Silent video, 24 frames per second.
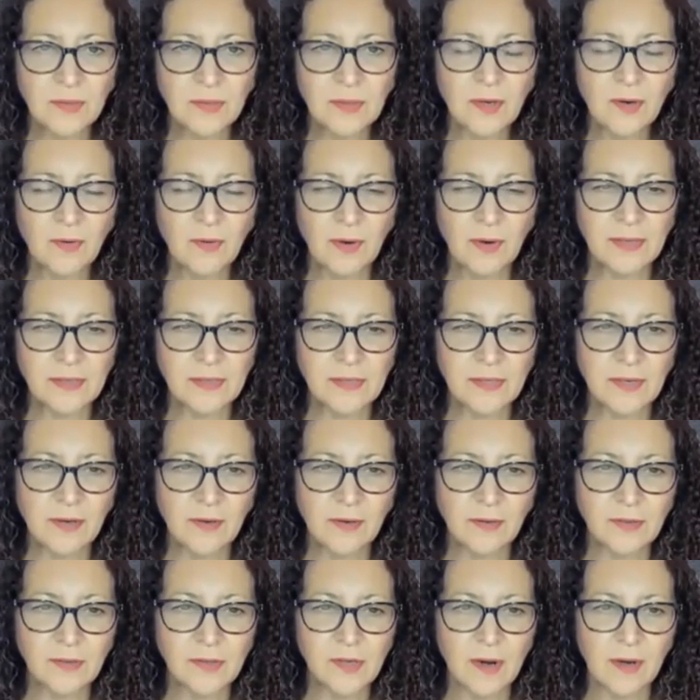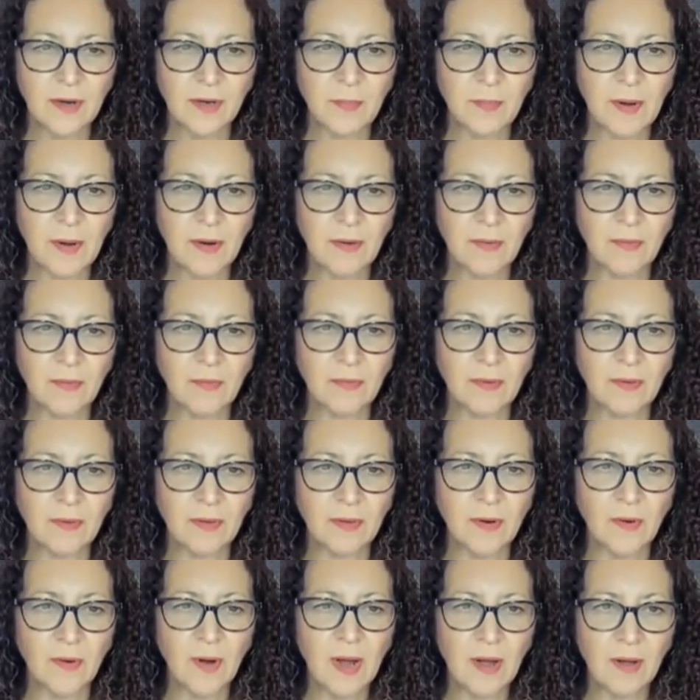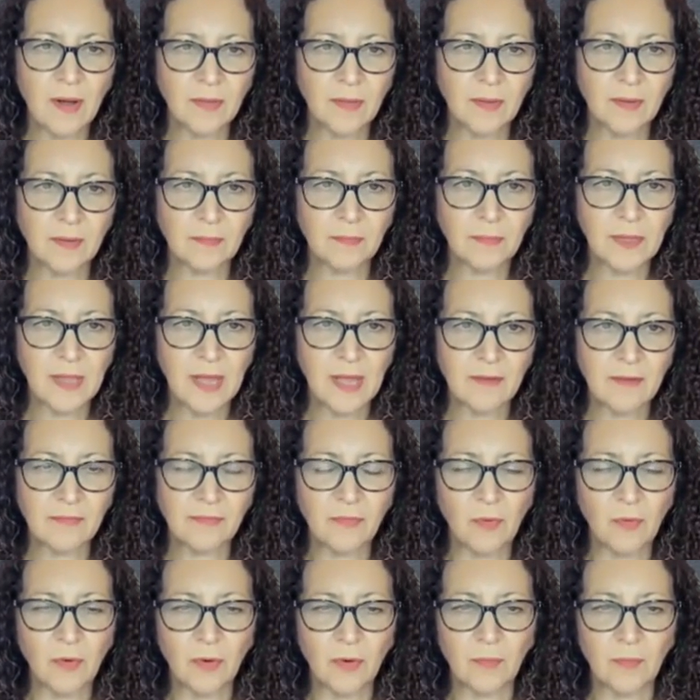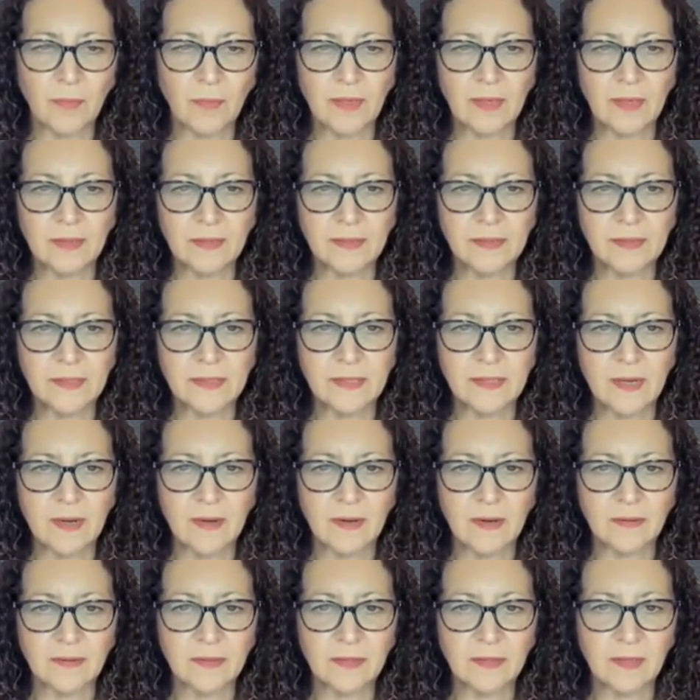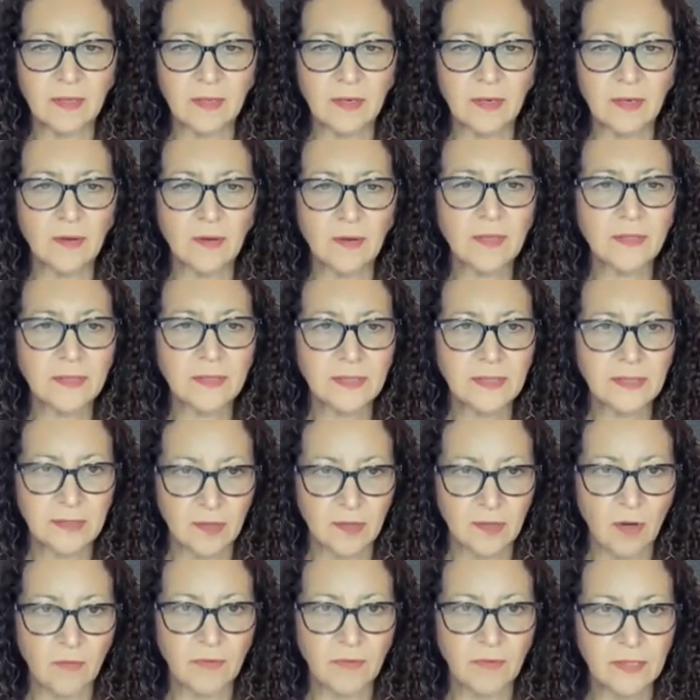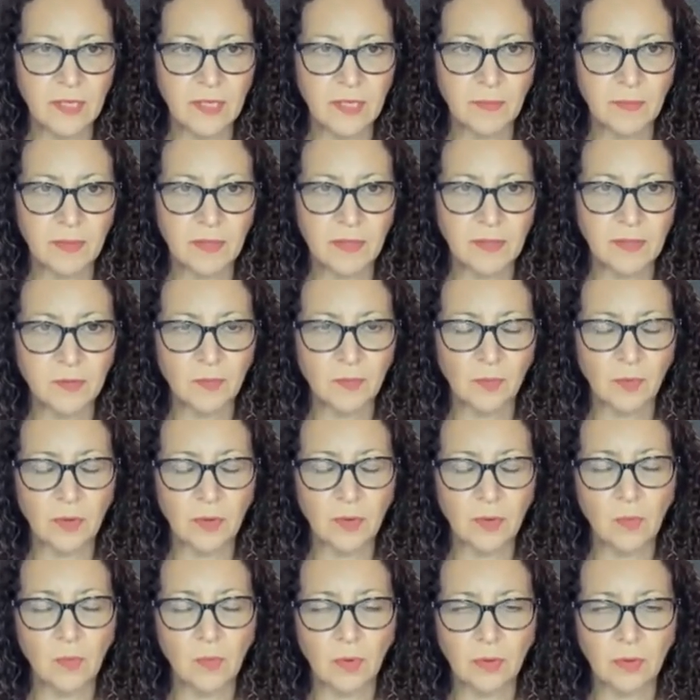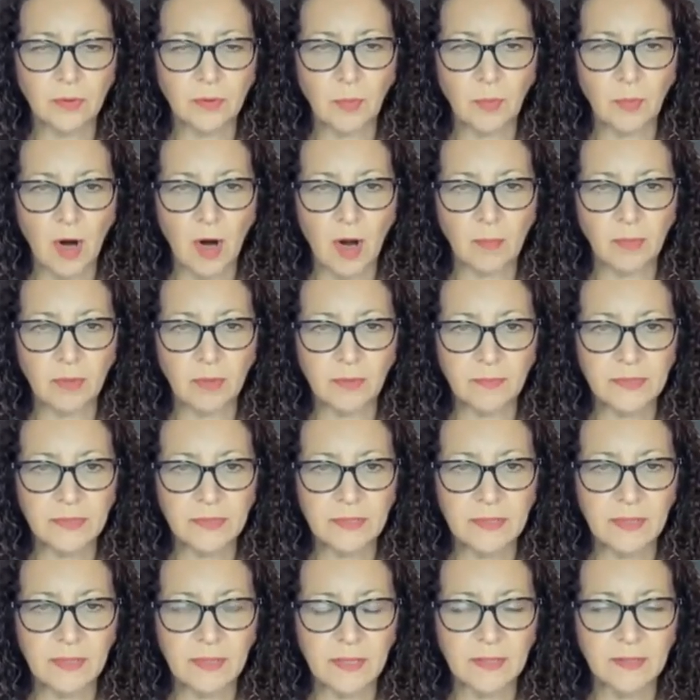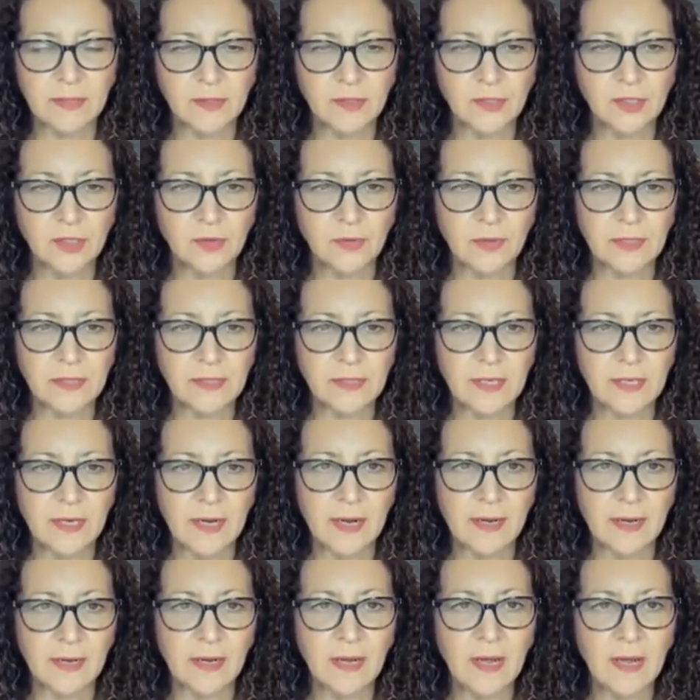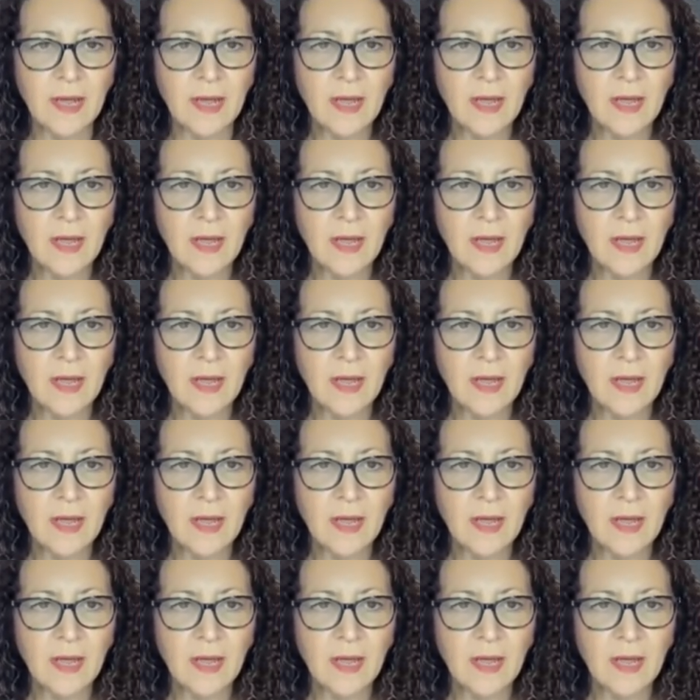really great to hear you talk about, how the platform is, solving some of these real world problems in the industry today.